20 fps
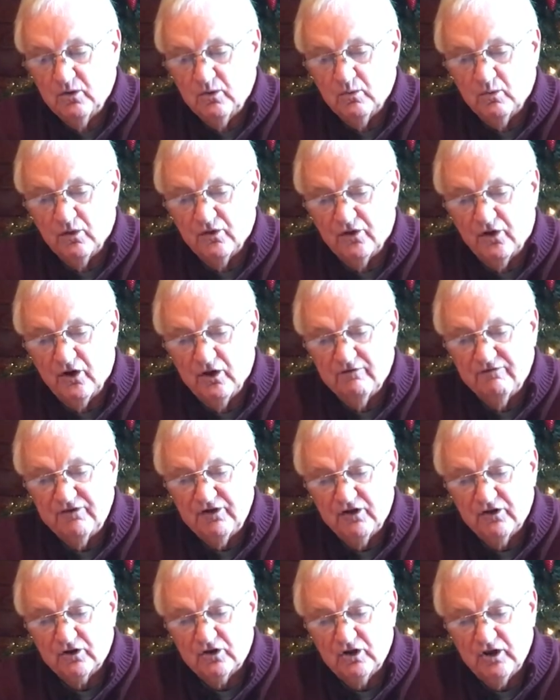With all of
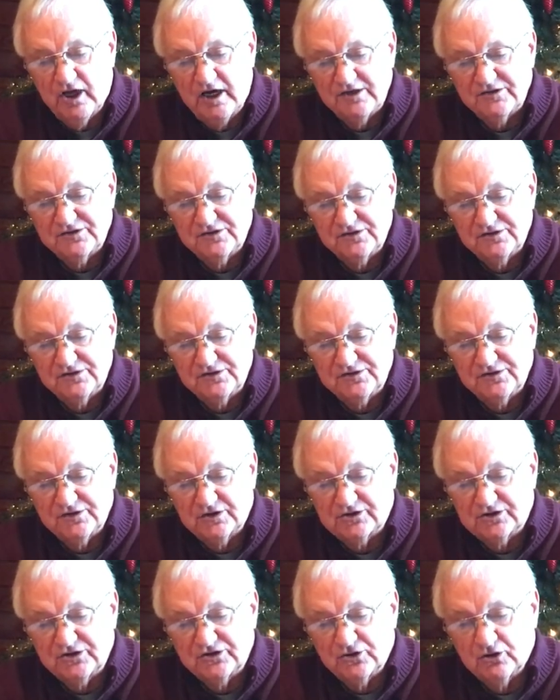the other classes,
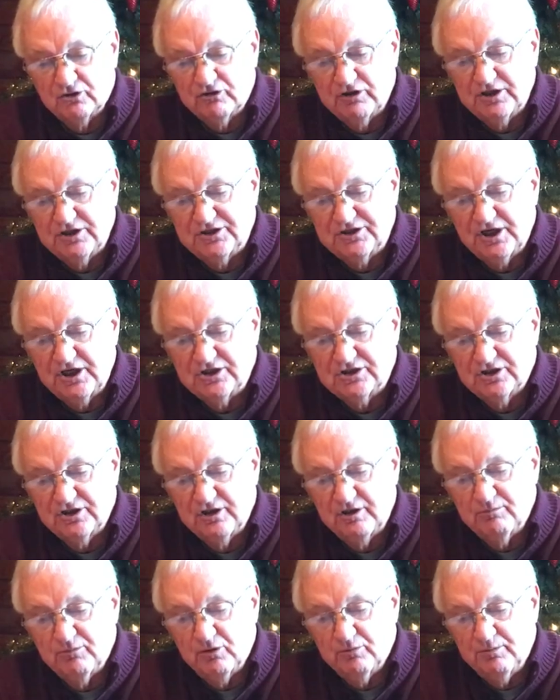such as
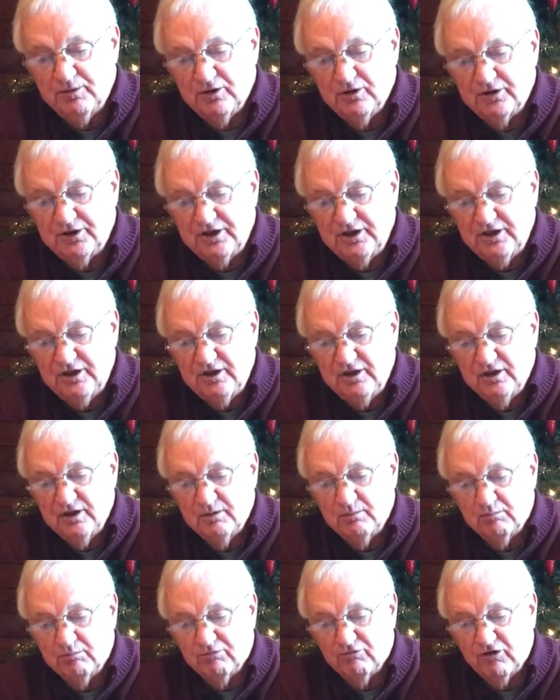orientation and mobility,
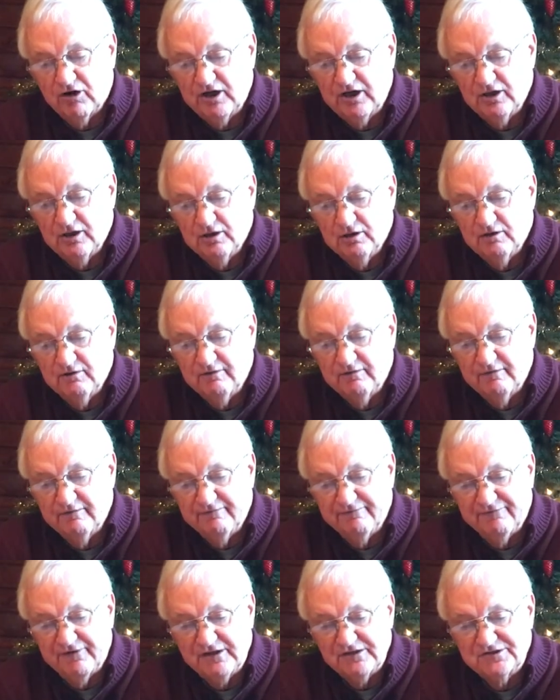Braille,
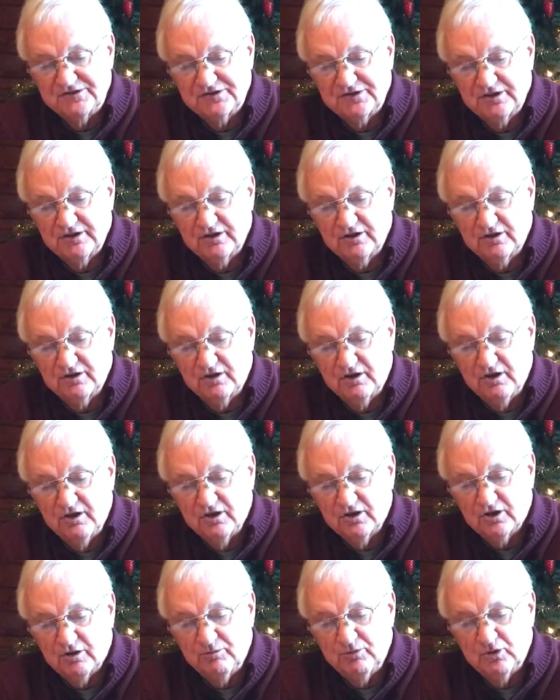fencing,
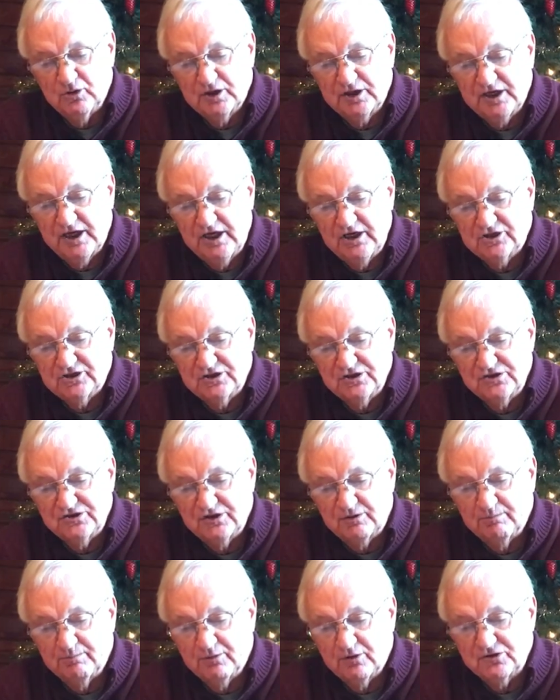communications,
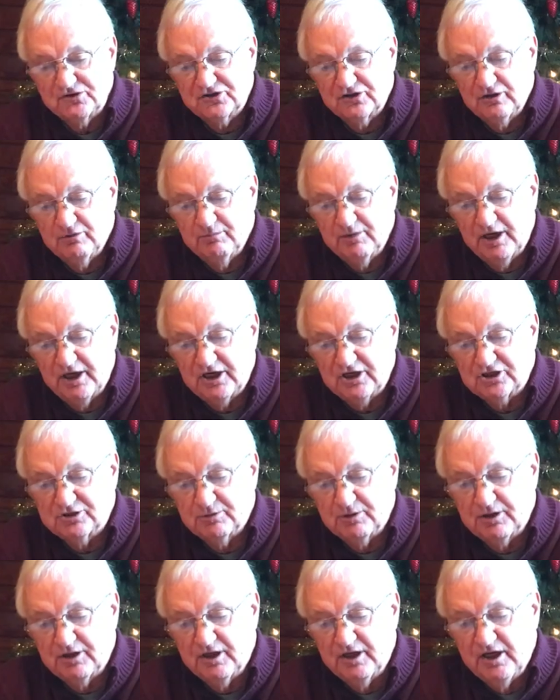and personal
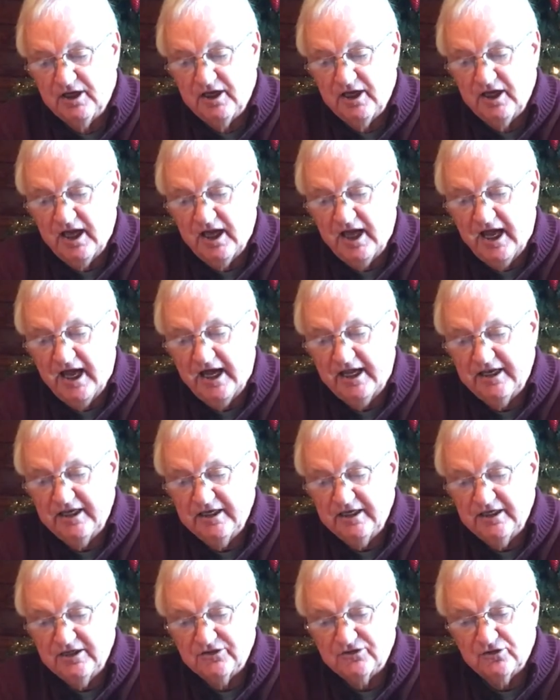management,
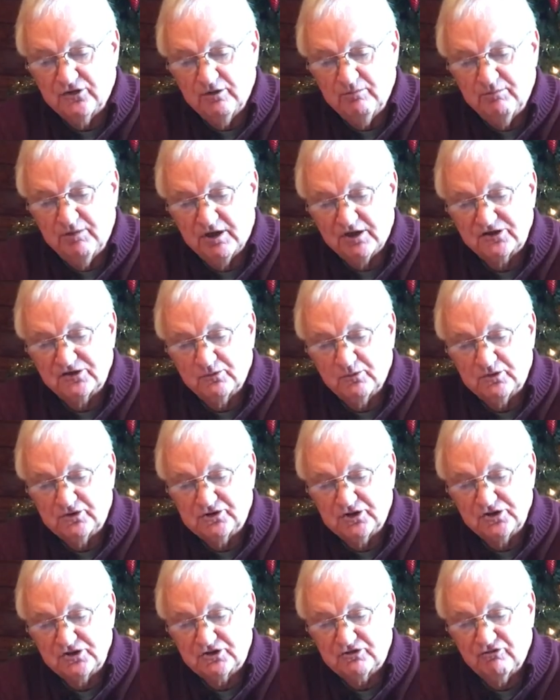adding into the mix with
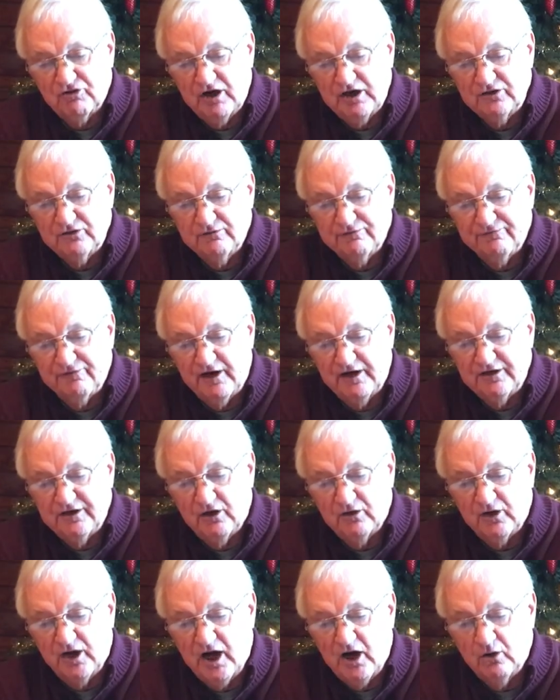just trying to find
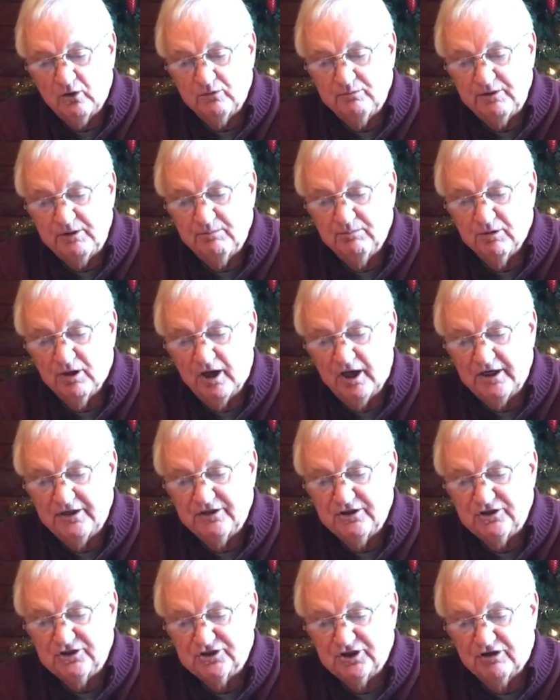out how to be
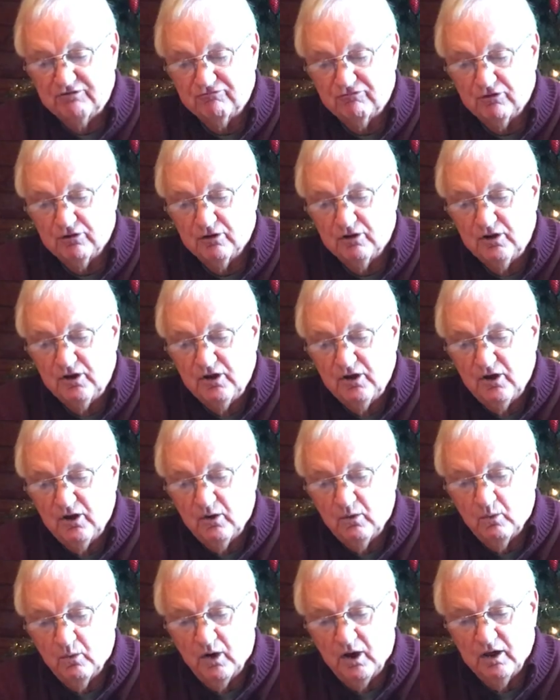blind in general,
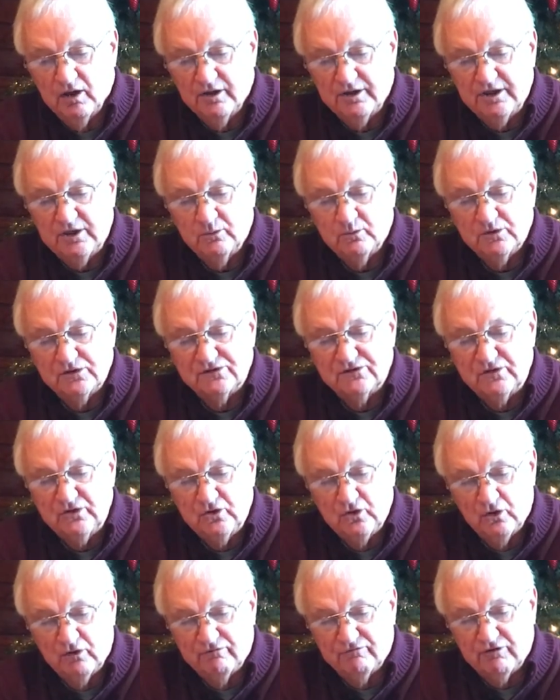well, it was
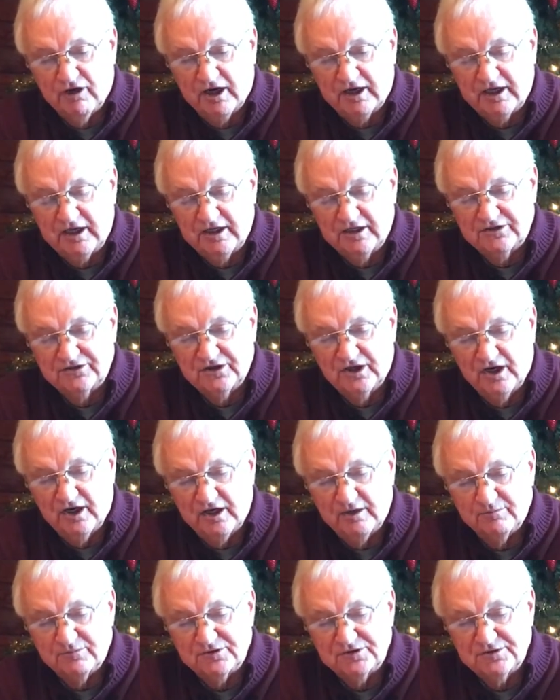nerve-wracking at
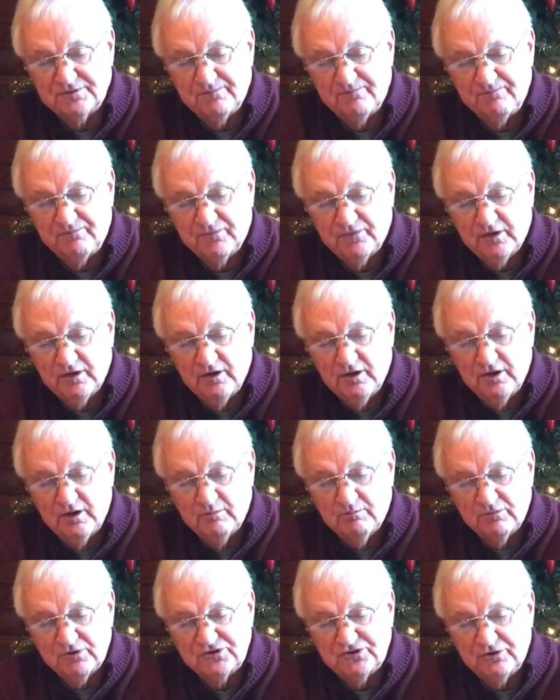times.
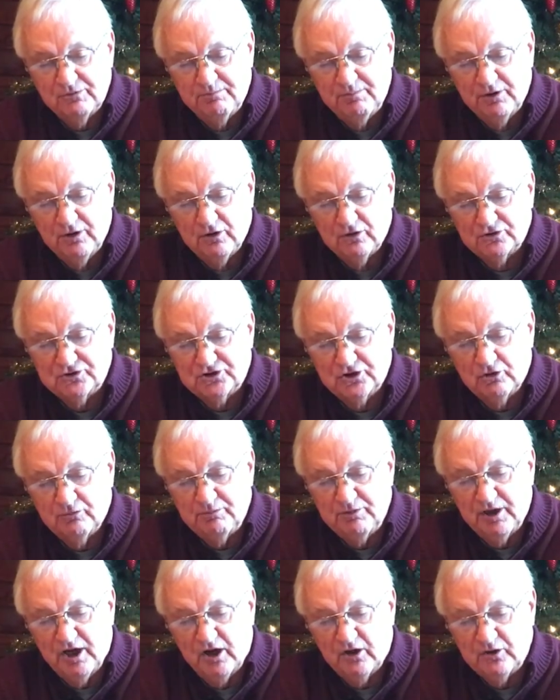Mr. Bill
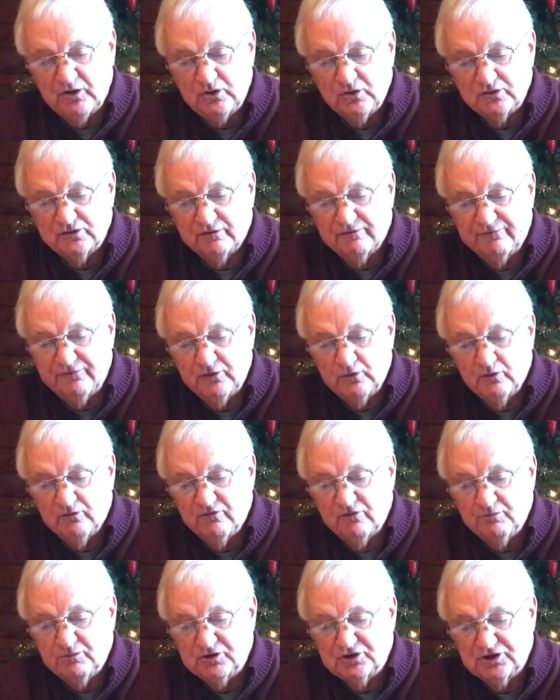showed me how to use a few
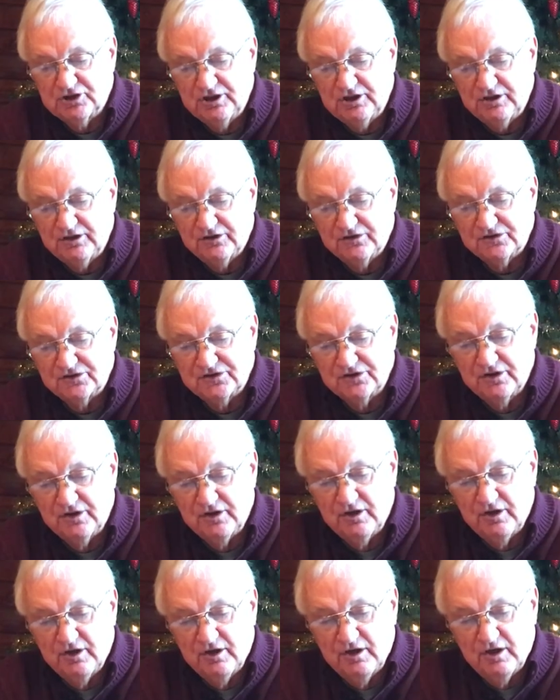of the machines.
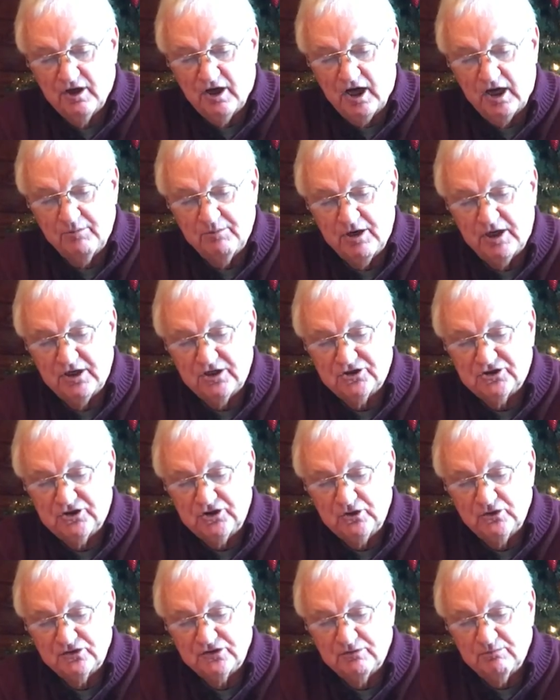I managed to
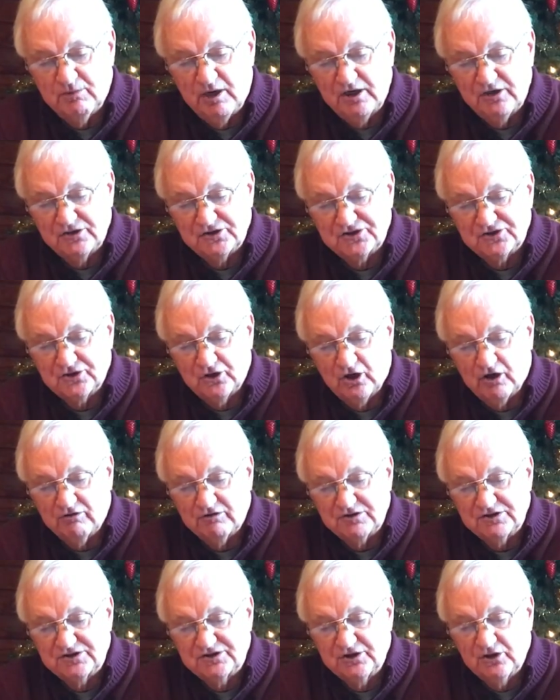use a miter saw
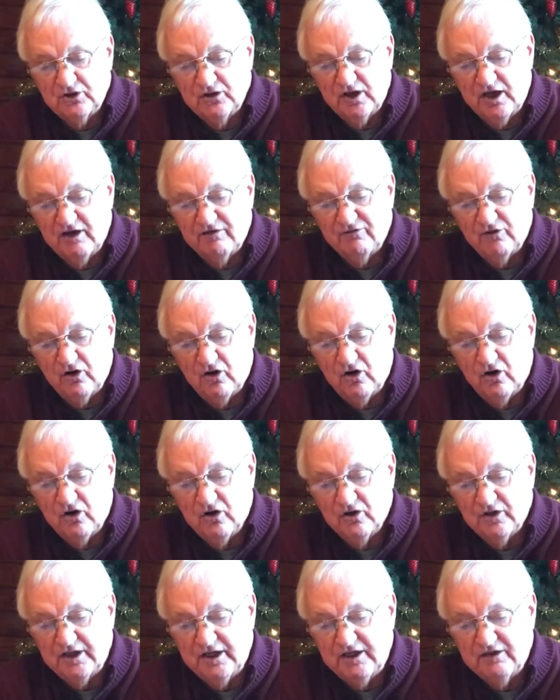and still have
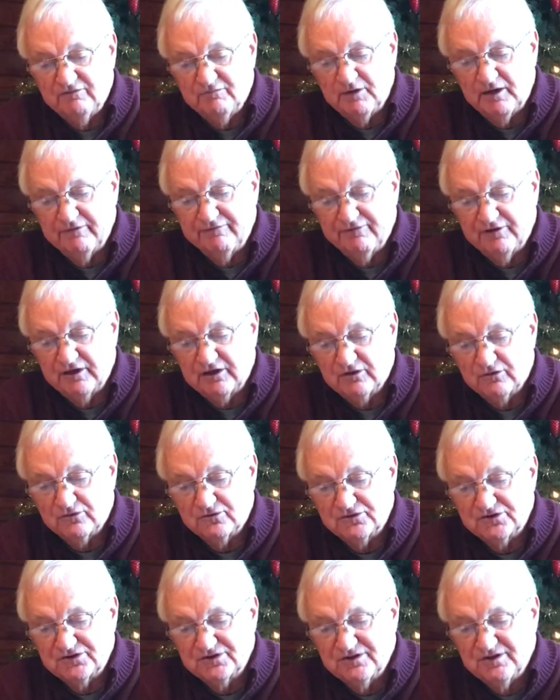all 8 of my
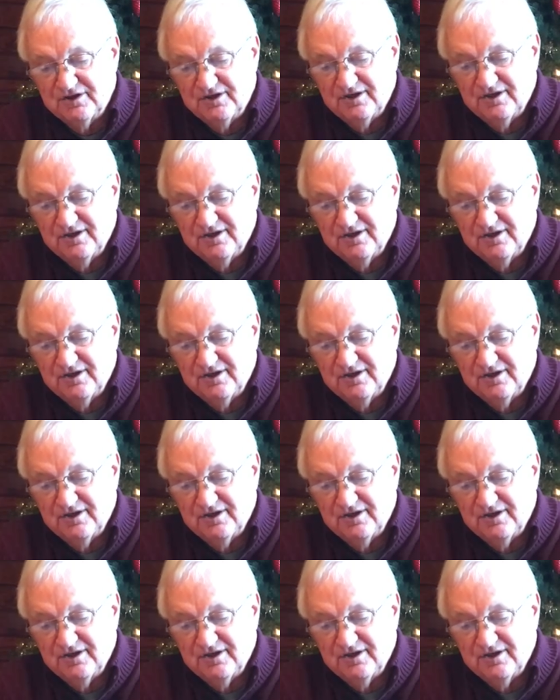fingers.